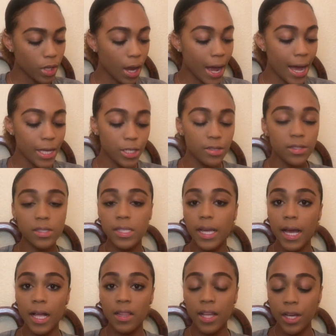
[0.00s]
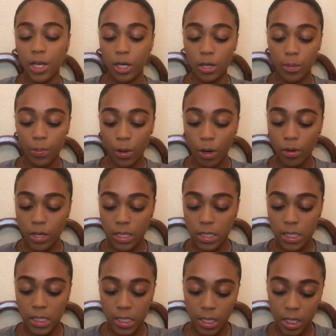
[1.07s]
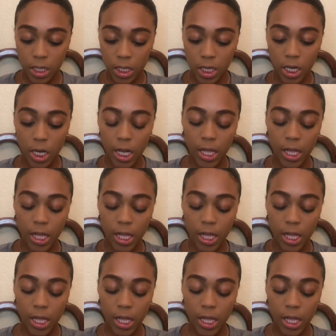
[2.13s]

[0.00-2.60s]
I use the LA Girl Pro Concealer